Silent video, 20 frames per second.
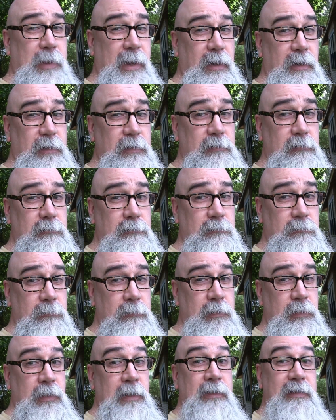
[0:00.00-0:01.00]
about it,
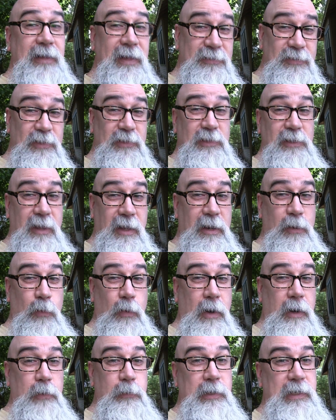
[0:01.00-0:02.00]
That's a lot of
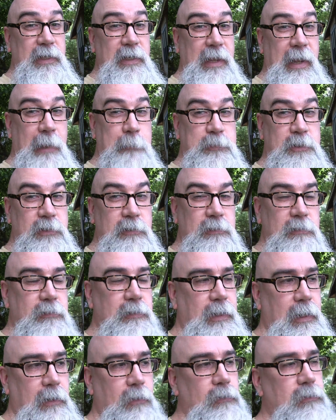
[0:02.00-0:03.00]
water we can capture.
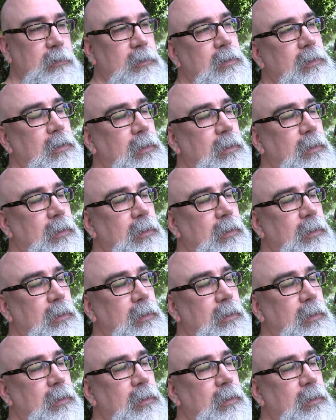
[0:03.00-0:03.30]
Now,